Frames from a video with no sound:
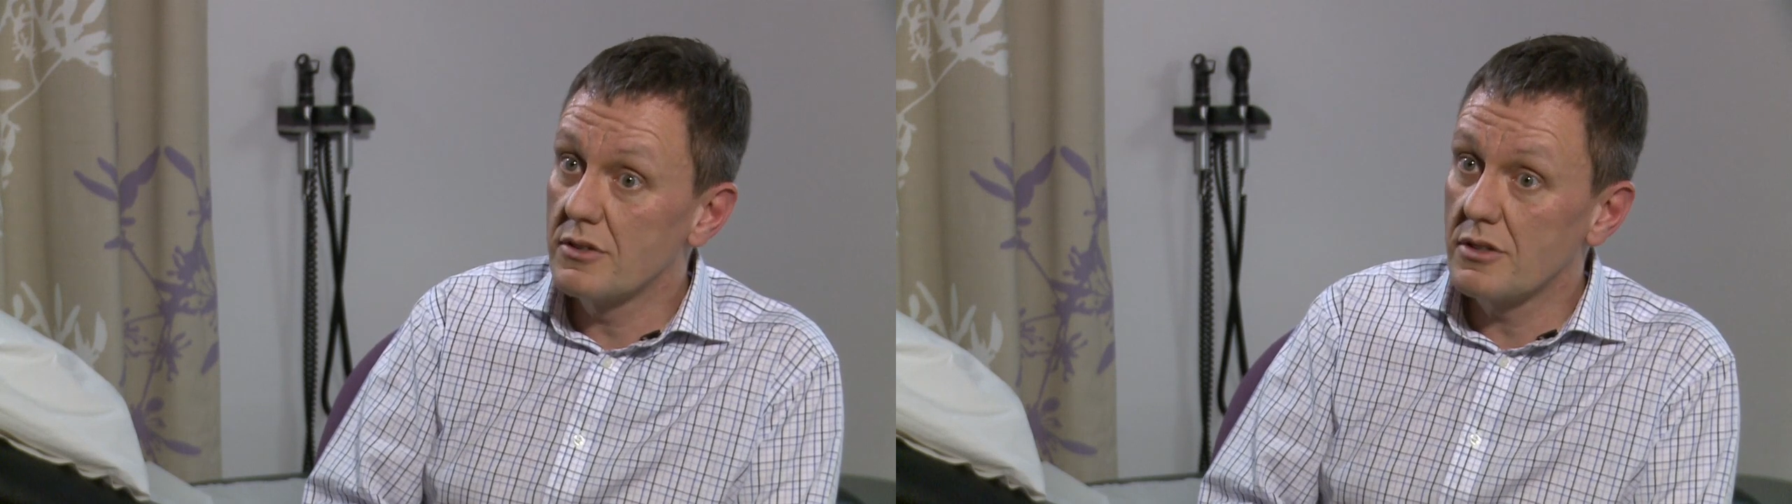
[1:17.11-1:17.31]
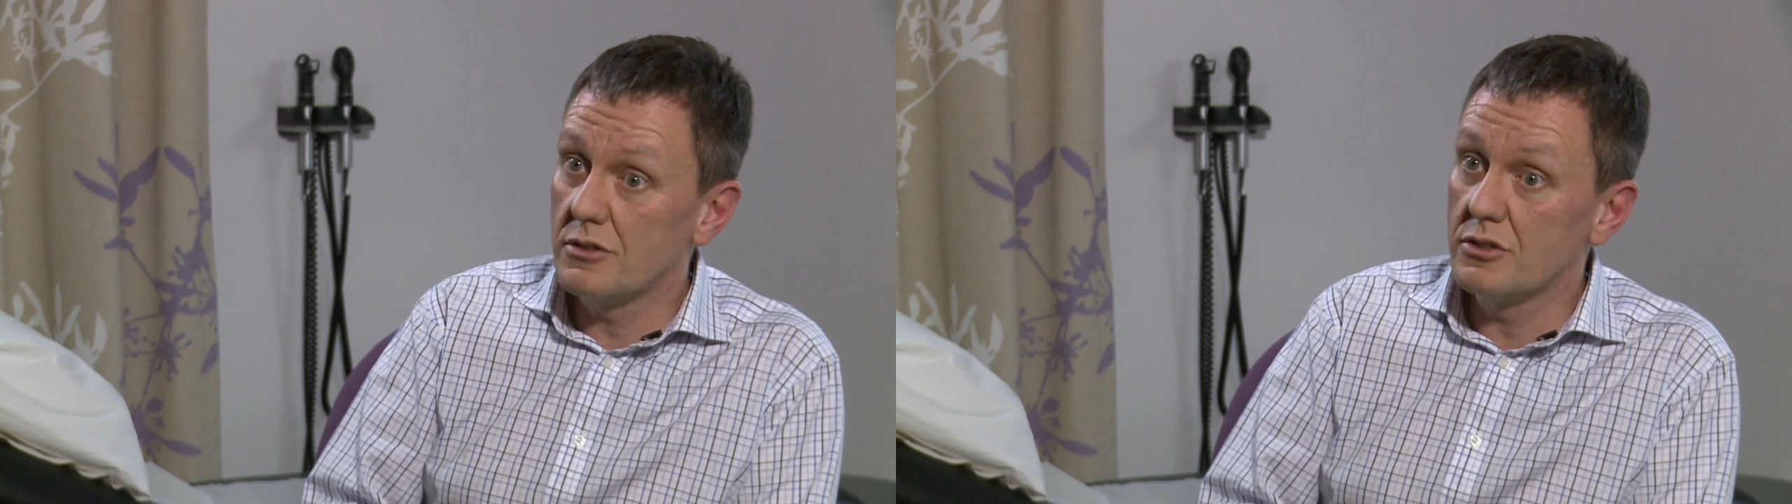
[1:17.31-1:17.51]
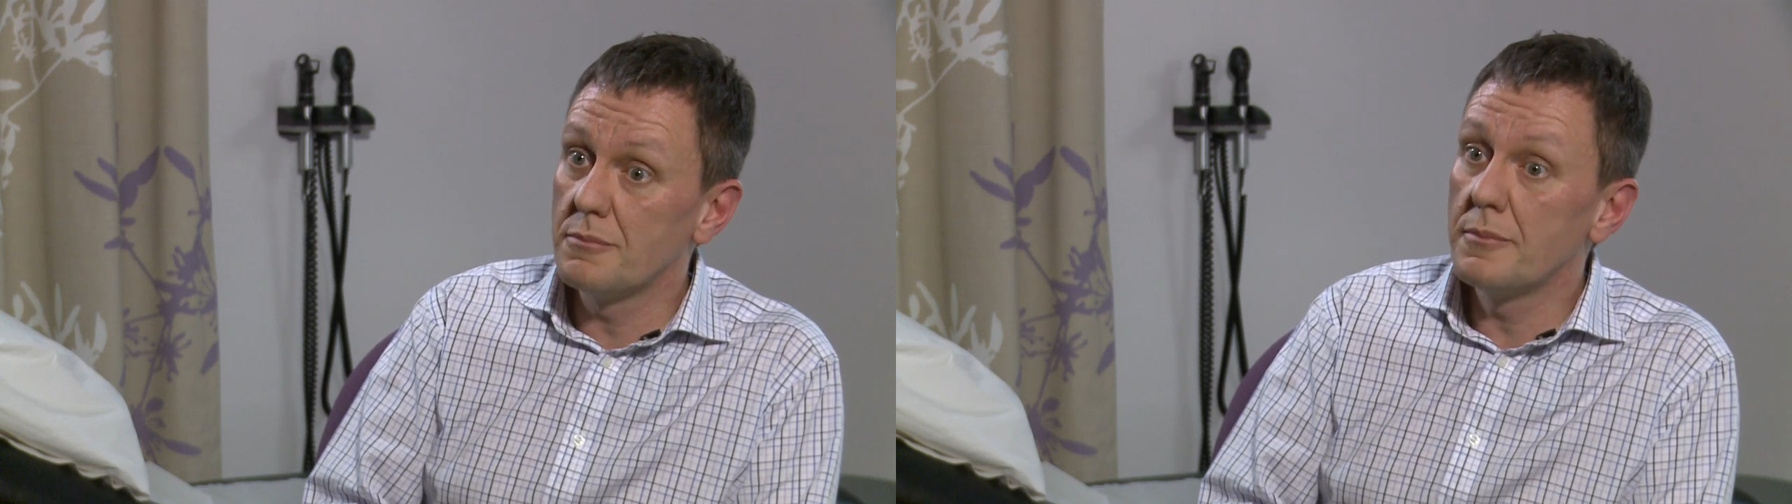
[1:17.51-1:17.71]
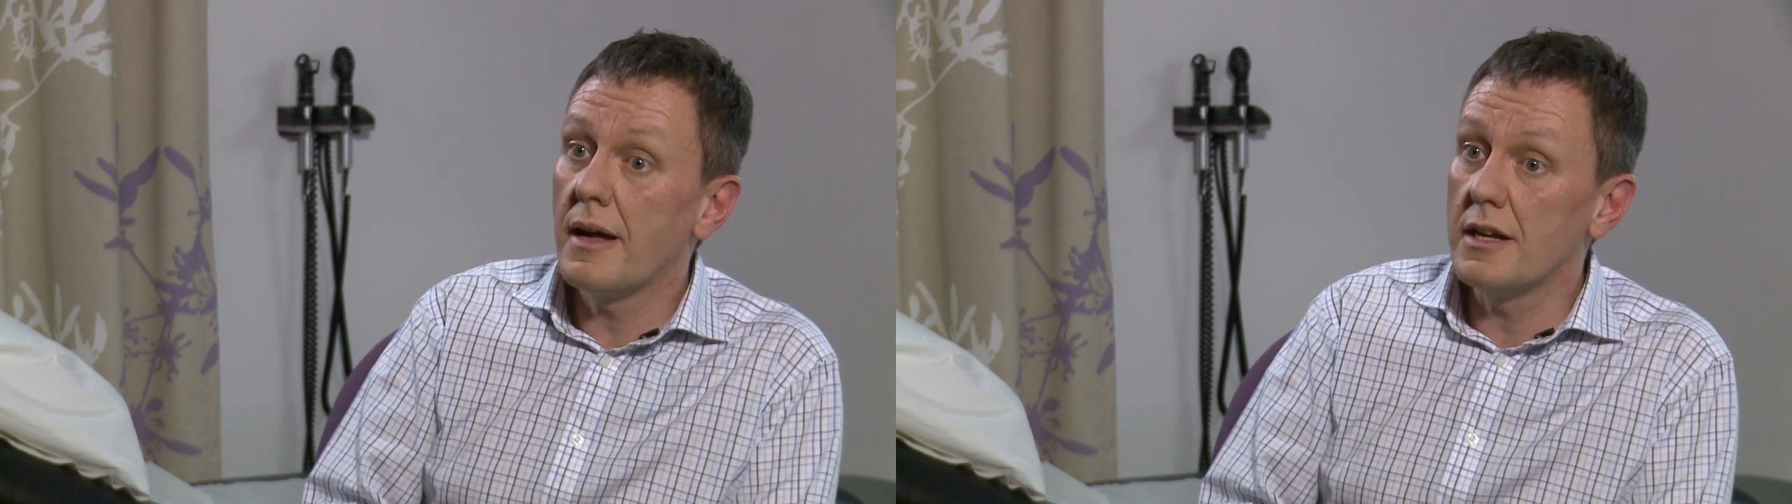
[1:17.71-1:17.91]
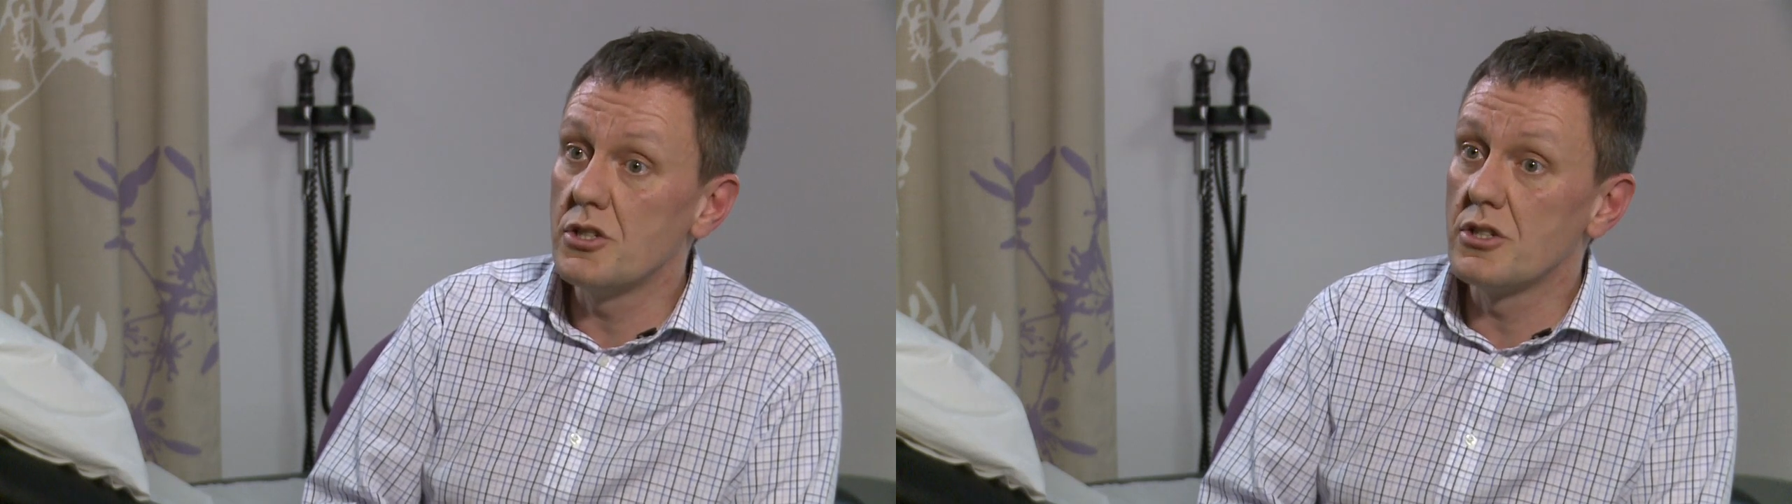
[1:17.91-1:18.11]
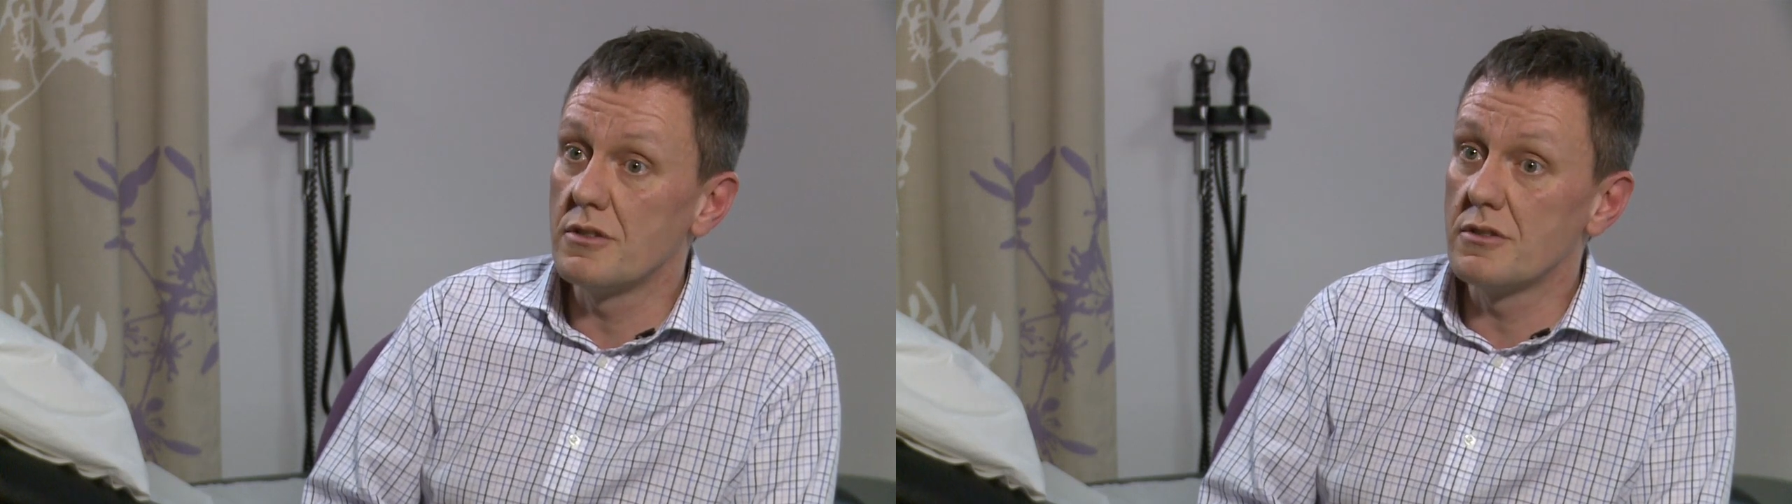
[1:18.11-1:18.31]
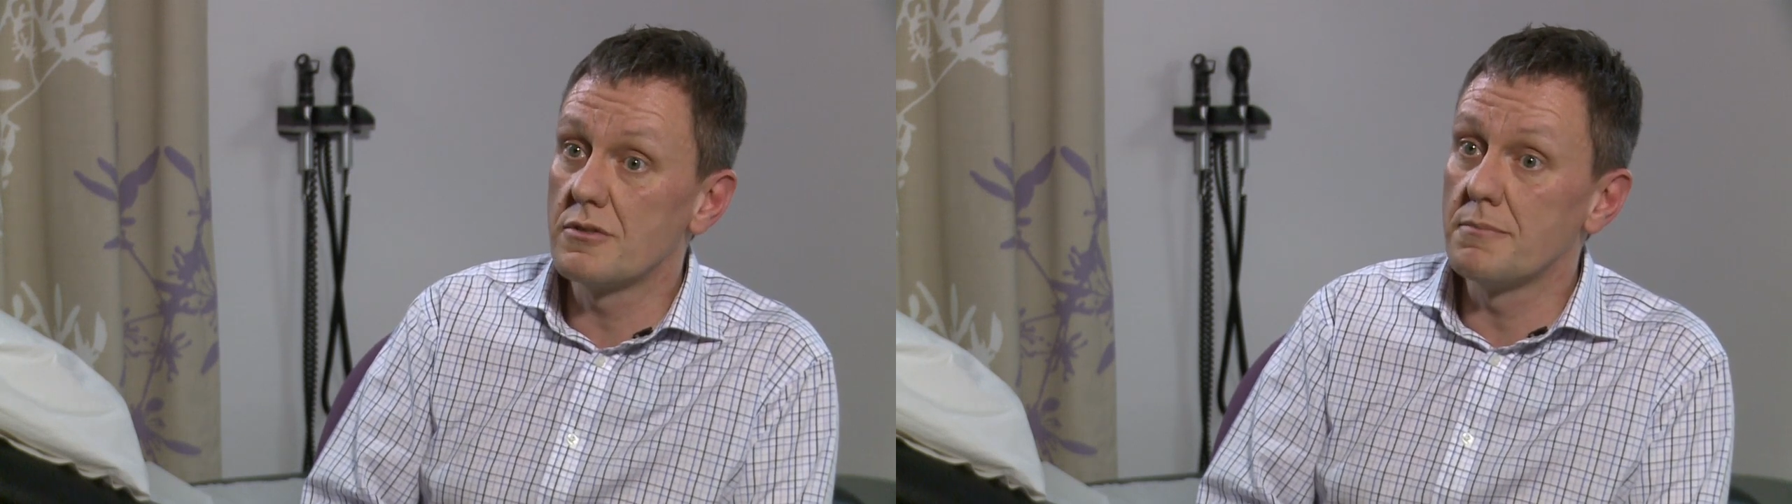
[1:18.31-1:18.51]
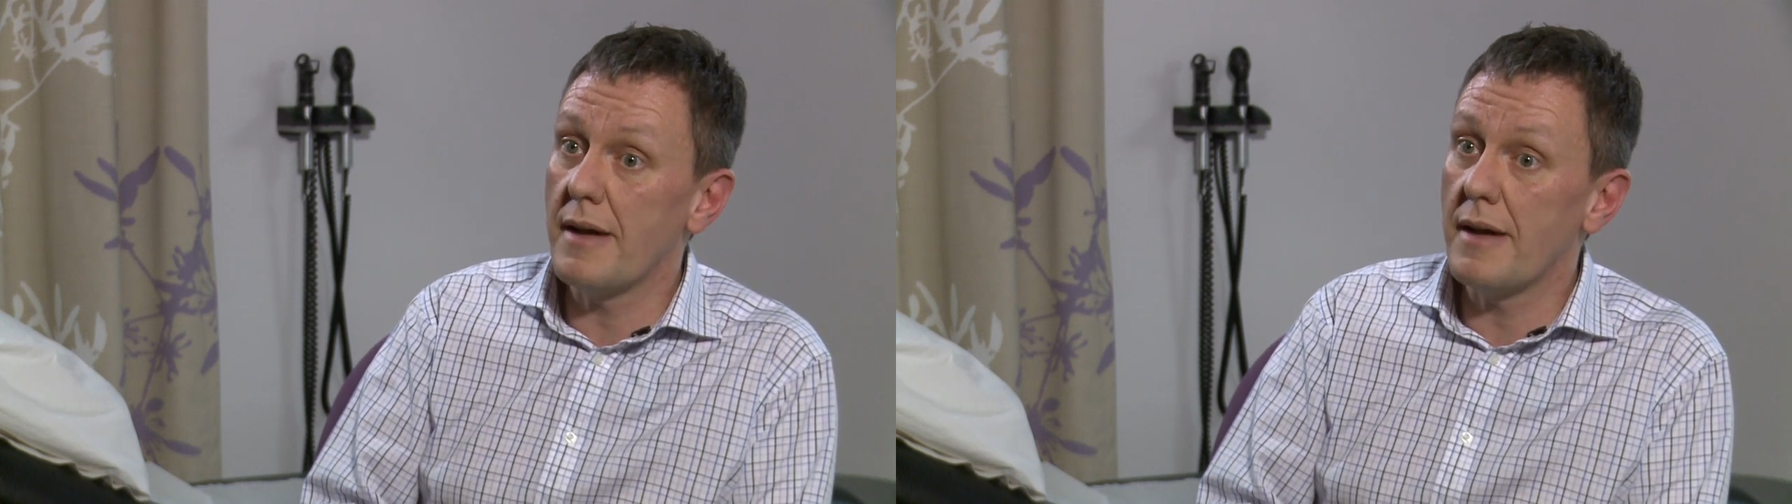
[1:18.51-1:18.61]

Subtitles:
So some patients